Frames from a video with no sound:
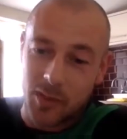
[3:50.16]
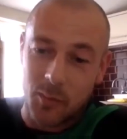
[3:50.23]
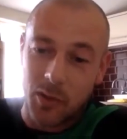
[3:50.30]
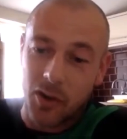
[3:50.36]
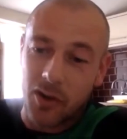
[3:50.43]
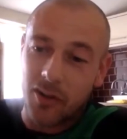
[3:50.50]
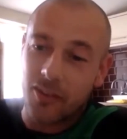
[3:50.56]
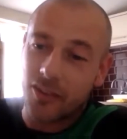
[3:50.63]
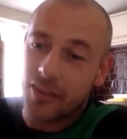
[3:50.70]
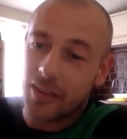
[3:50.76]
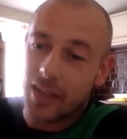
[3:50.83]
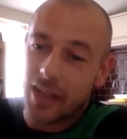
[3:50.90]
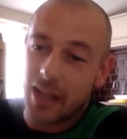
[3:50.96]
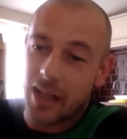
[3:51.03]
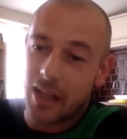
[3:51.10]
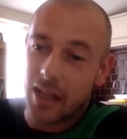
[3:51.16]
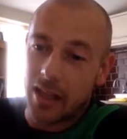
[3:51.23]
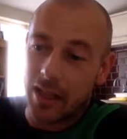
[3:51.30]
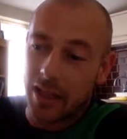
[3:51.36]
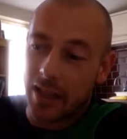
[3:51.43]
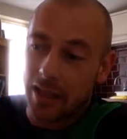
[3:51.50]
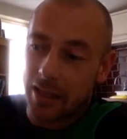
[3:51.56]
up a lot.
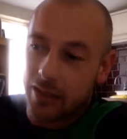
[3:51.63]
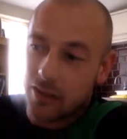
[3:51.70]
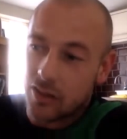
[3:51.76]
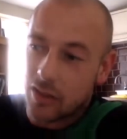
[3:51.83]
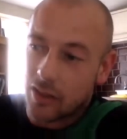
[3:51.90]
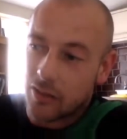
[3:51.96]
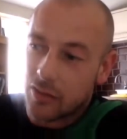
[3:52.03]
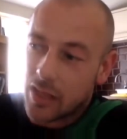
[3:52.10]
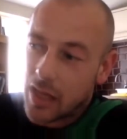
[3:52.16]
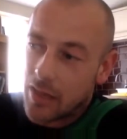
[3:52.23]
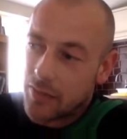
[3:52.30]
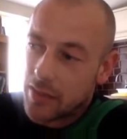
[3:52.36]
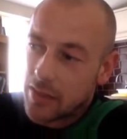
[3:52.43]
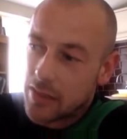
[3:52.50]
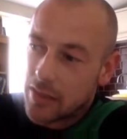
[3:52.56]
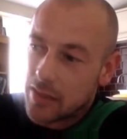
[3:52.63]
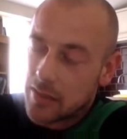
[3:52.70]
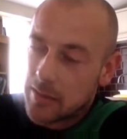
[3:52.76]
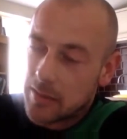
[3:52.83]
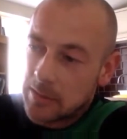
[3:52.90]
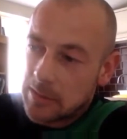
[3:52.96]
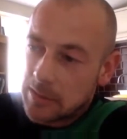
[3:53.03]
I think
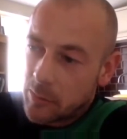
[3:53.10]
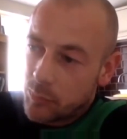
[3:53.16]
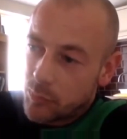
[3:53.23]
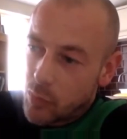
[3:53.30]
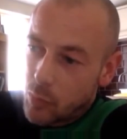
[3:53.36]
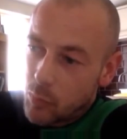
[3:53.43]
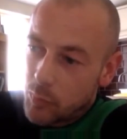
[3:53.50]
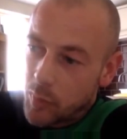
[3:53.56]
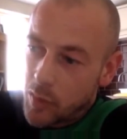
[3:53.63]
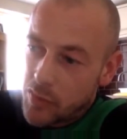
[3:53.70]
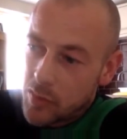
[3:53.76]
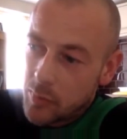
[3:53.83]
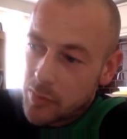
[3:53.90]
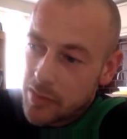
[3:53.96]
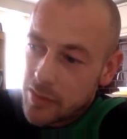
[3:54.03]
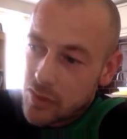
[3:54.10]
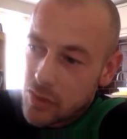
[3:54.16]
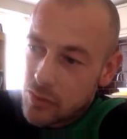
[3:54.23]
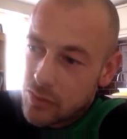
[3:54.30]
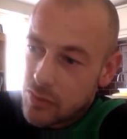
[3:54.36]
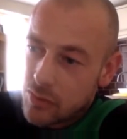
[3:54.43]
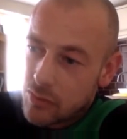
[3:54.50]
possibly
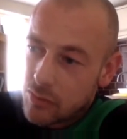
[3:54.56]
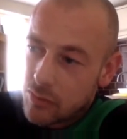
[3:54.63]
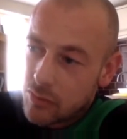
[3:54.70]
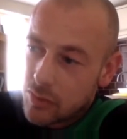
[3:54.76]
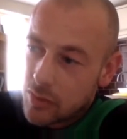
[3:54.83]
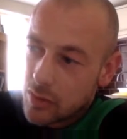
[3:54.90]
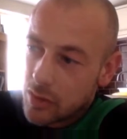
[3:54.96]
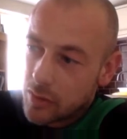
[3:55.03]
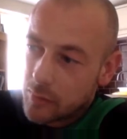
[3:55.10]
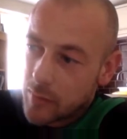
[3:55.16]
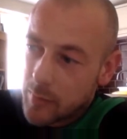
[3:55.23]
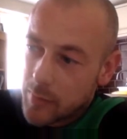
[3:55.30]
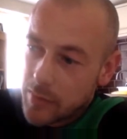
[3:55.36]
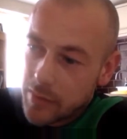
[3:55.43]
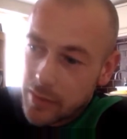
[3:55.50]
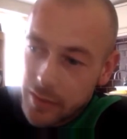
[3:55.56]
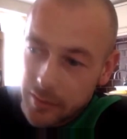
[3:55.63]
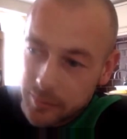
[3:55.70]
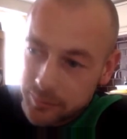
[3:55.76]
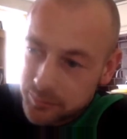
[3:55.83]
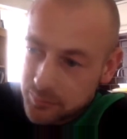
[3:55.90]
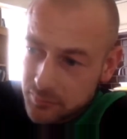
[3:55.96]
due to maybe
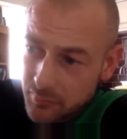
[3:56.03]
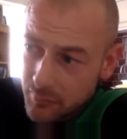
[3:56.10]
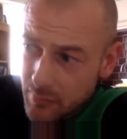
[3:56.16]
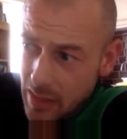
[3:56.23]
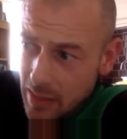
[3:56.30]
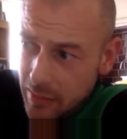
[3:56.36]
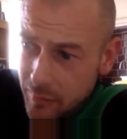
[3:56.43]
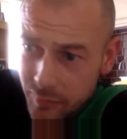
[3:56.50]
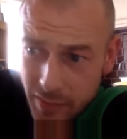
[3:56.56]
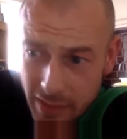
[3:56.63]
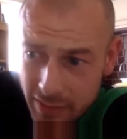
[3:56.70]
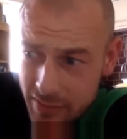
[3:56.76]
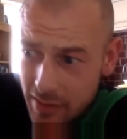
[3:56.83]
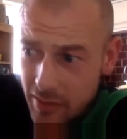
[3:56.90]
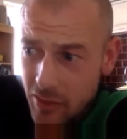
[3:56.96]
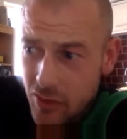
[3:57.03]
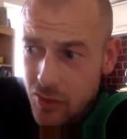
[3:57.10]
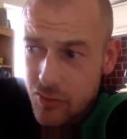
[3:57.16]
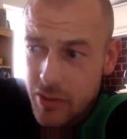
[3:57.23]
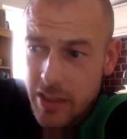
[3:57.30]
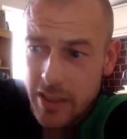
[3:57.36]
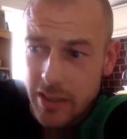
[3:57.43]
the
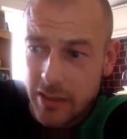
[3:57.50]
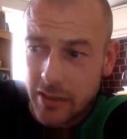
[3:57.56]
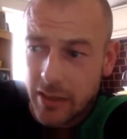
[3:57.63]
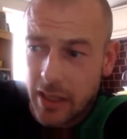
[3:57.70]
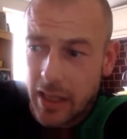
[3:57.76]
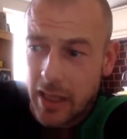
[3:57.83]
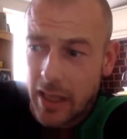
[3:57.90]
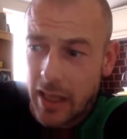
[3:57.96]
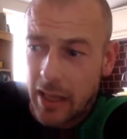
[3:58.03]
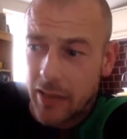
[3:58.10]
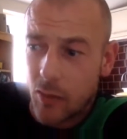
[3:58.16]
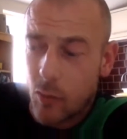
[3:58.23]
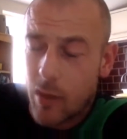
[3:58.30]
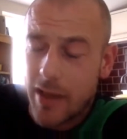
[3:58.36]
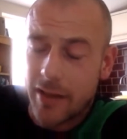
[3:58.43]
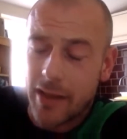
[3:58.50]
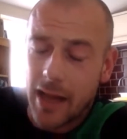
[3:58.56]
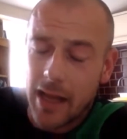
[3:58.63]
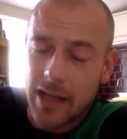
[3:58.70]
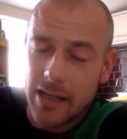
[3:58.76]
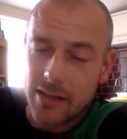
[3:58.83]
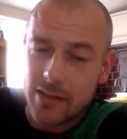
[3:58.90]
industry and the way
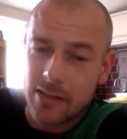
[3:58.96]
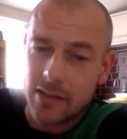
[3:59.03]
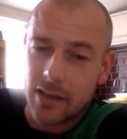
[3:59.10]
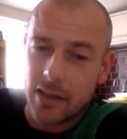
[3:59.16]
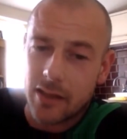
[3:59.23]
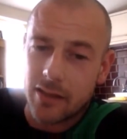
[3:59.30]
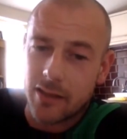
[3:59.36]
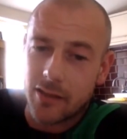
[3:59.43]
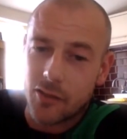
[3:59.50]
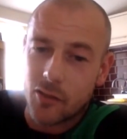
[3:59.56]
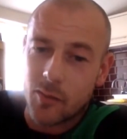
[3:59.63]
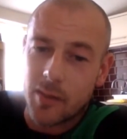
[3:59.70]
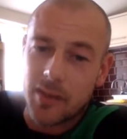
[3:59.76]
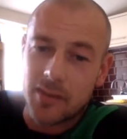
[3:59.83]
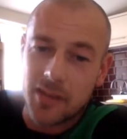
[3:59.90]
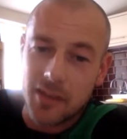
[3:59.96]
that is, your men's